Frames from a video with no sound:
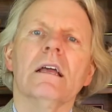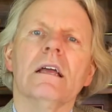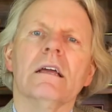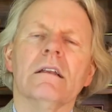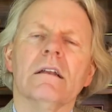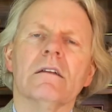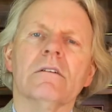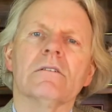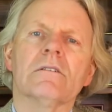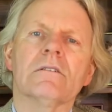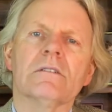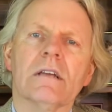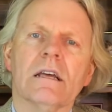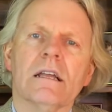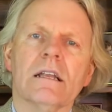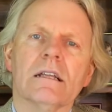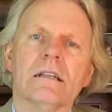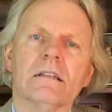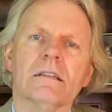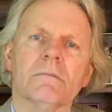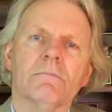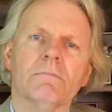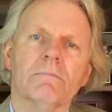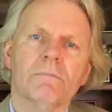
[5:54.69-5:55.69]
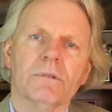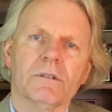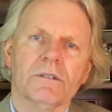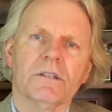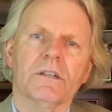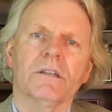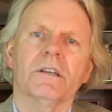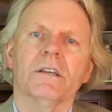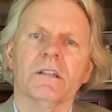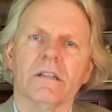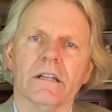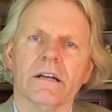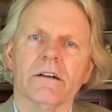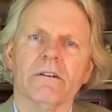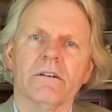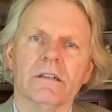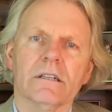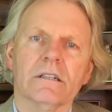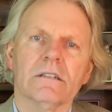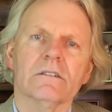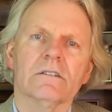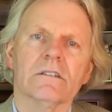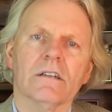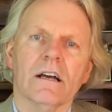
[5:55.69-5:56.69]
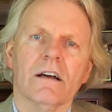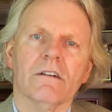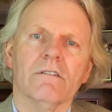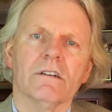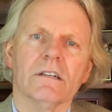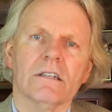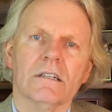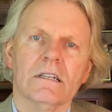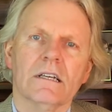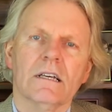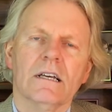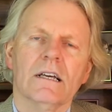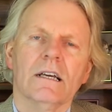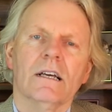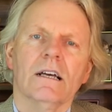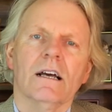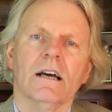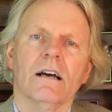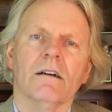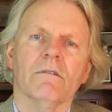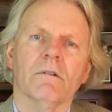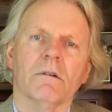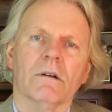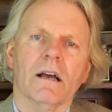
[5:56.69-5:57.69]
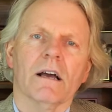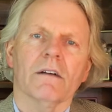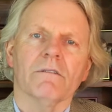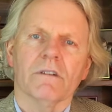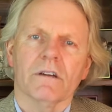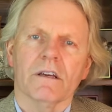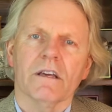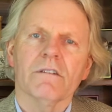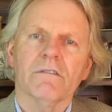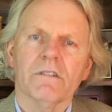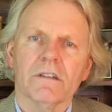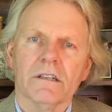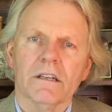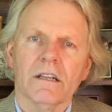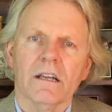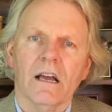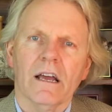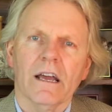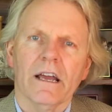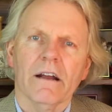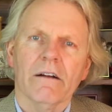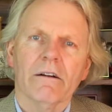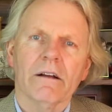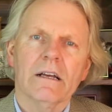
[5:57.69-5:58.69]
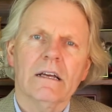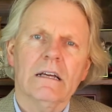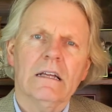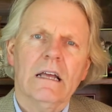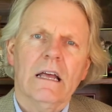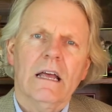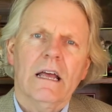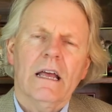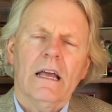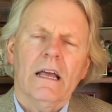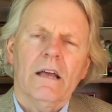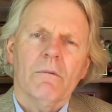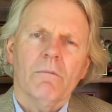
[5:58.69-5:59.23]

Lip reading: in understanding the particularities of a given area.